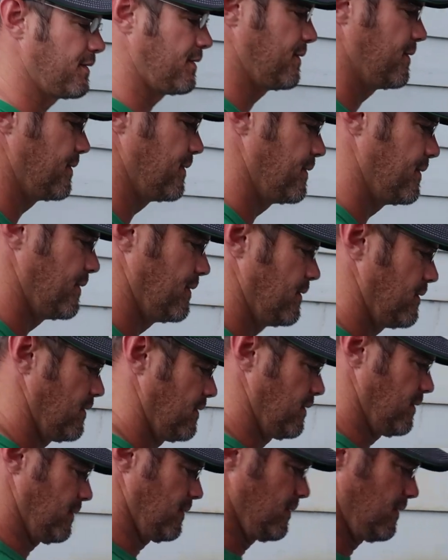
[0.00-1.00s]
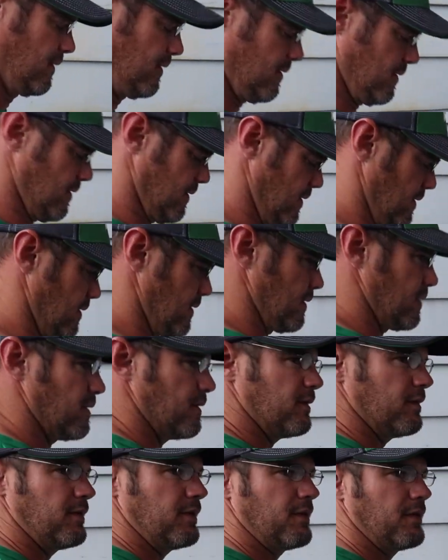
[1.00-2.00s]
What do we got going on today?
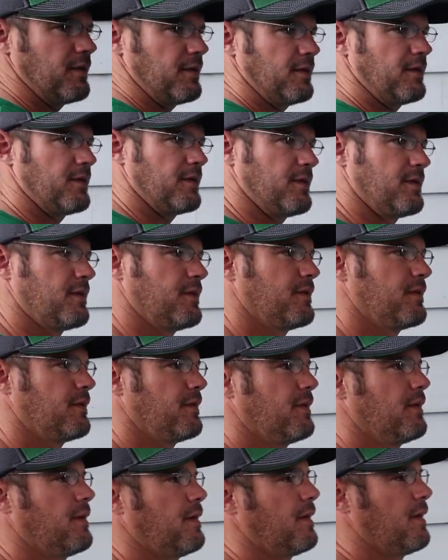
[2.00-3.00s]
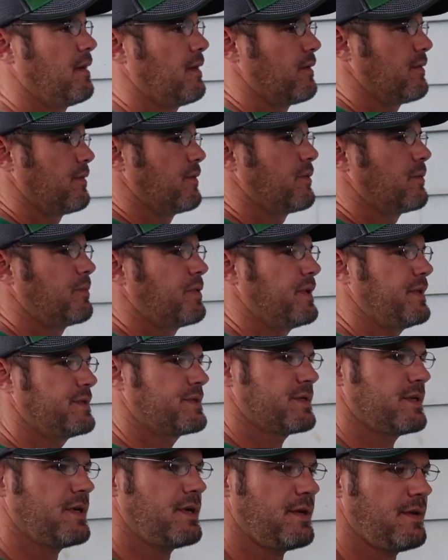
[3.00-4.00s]
A little
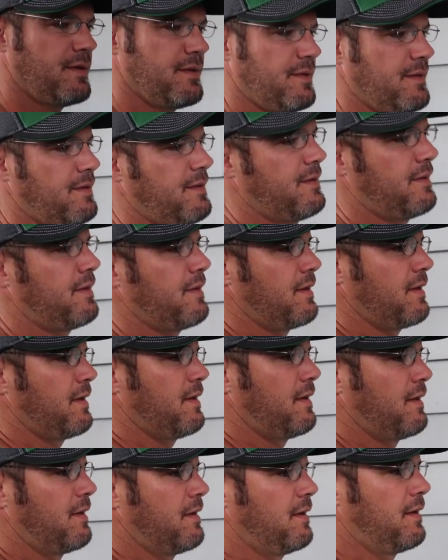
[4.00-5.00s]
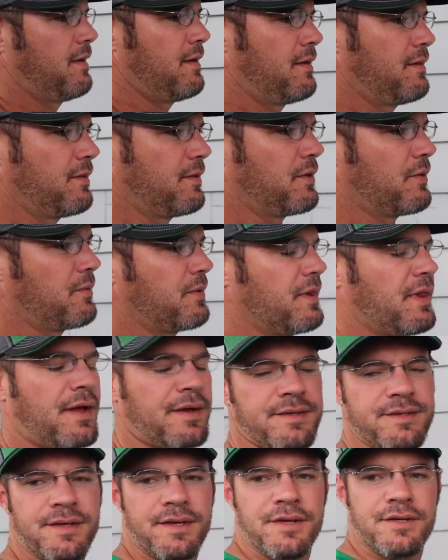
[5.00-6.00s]
pizza, a little
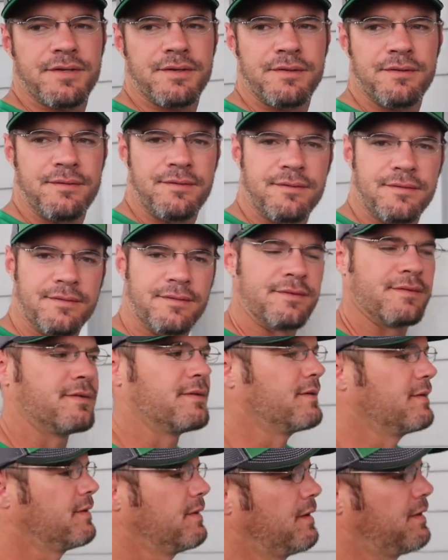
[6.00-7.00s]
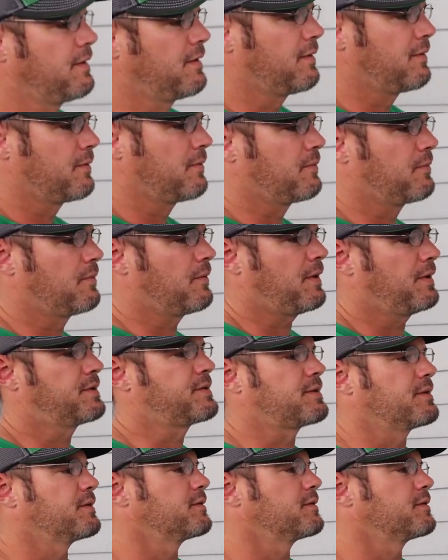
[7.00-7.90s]
relaxation, watch